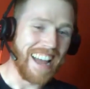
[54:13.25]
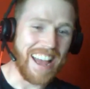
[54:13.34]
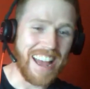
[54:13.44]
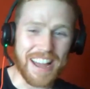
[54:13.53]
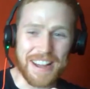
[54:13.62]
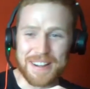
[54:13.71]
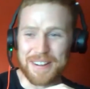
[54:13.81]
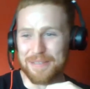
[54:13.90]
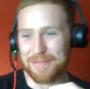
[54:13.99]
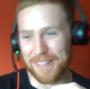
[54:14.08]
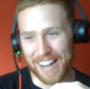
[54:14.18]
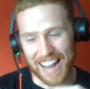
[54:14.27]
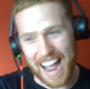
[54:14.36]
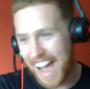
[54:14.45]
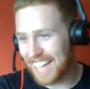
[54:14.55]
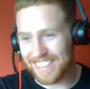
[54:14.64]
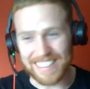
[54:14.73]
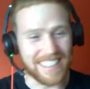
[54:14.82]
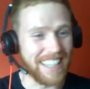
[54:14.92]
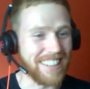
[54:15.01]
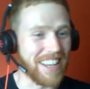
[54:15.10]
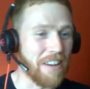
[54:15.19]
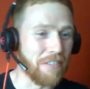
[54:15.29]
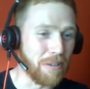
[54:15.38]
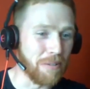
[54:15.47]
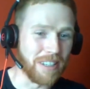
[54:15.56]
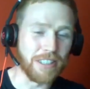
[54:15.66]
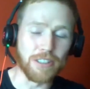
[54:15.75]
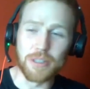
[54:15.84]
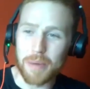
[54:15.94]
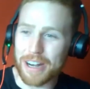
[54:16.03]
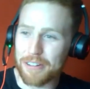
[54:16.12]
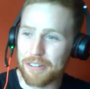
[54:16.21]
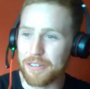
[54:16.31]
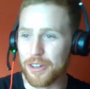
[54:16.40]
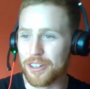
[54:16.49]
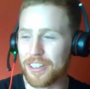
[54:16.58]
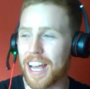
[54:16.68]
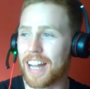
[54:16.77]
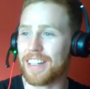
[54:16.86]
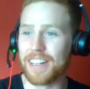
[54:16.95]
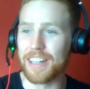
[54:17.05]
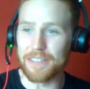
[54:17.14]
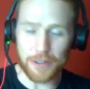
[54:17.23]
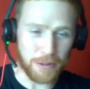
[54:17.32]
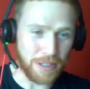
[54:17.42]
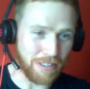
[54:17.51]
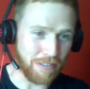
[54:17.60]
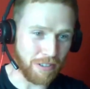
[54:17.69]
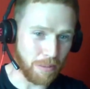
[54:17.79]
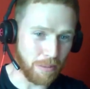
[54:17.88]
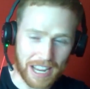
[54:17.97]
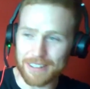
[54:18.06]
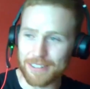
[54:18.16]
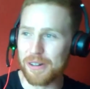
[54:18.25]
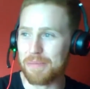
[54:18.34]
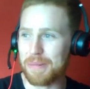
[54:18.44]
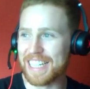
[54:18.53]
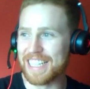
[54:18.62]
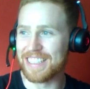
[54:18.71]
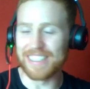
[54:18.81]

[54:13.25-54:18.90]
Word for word: Um, as I say to everyone, it doesn't matter if you're telling if you're interviewing with ten companies,